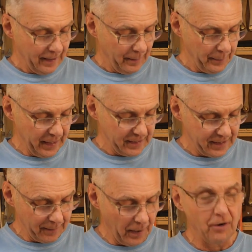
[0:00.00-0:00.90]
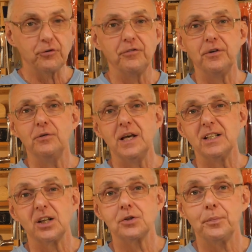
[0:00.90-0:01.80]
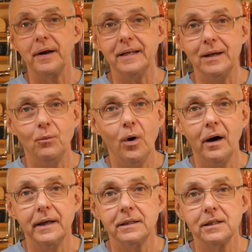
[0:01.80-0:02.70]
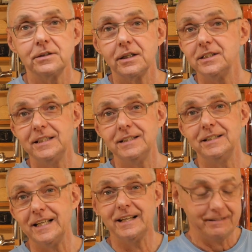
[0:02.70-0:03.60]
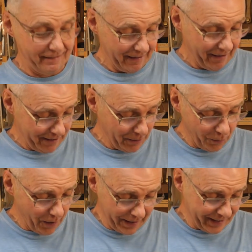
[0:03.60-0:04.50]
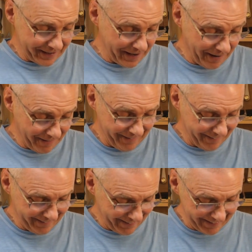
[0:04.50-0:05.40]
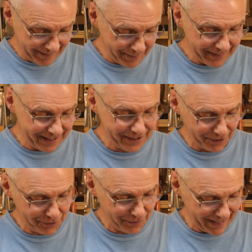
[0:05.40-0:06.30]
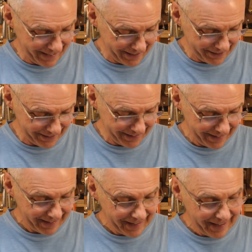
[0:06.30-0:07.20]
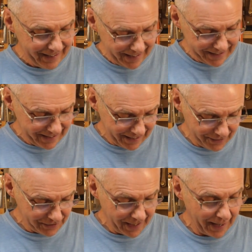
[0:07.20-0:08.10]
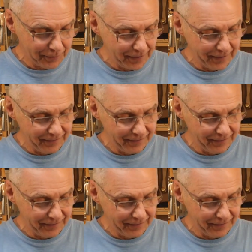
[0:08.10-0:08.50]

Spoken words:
But after a few years I sprayed it white because I did like the white guitar. And this looks really good. It looks absolutely